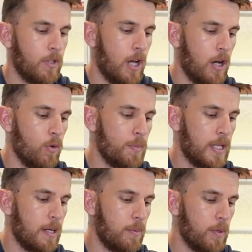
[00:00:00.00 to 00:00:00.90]
I will be
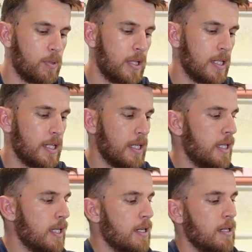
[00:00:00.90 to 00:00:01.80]
able to plug
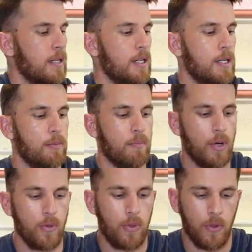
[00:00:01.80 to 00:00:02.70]
in
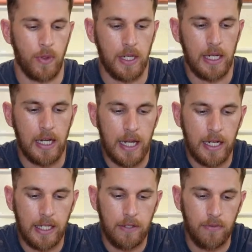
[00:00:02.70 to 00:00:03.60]
both the
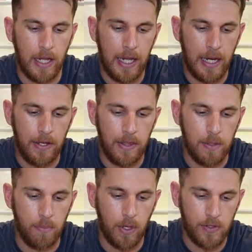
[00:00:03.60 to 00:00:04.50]
negative and
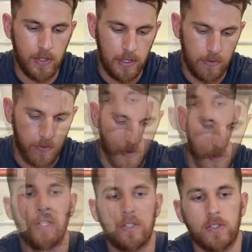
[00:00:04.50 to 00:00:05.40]
the positive.
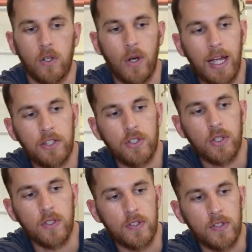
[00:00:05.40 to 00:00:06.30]
So as you
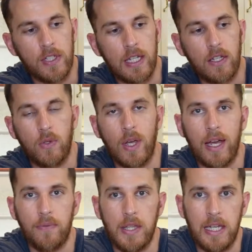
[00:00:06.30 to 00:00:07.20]
can see, you have the